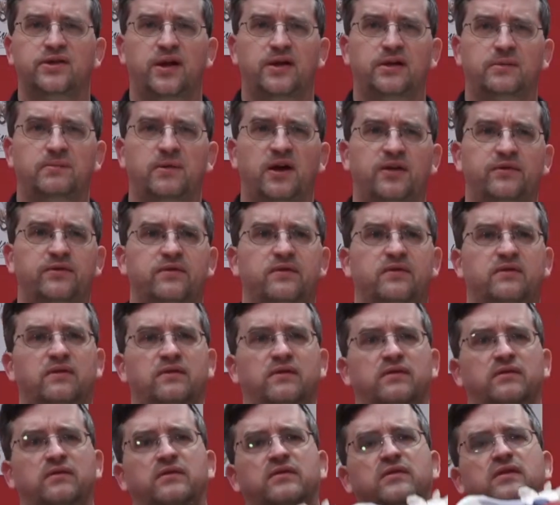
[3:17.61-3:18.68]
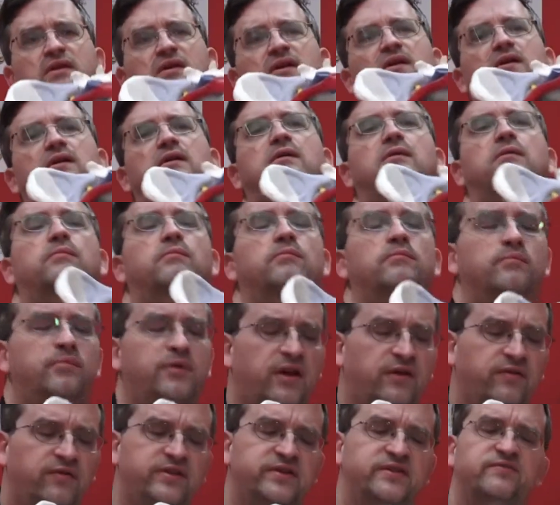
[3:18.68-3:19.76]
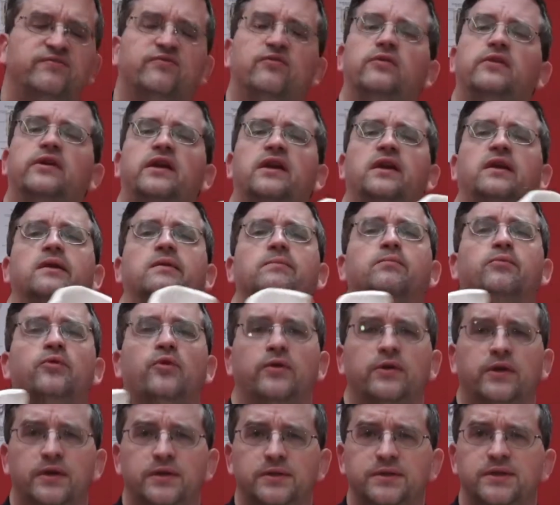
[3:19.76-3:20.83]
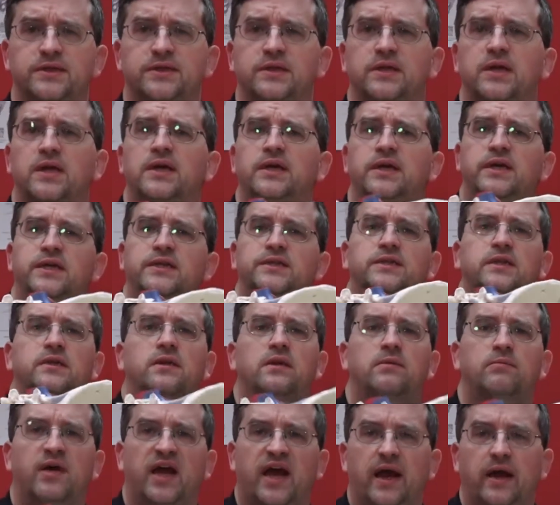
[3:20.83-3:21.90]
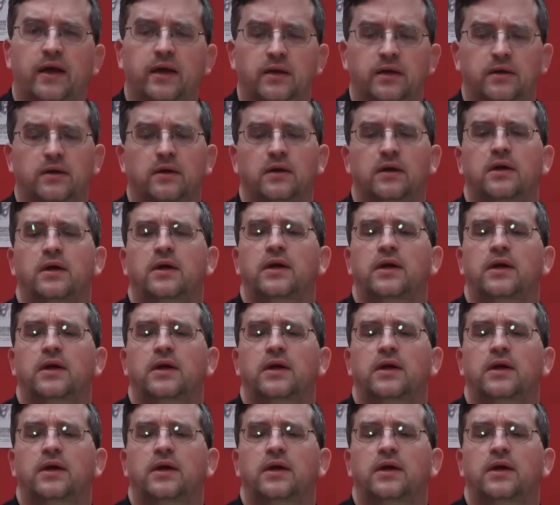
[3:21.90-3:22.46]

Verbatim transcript: talked about the pelvis for key importance is in the back.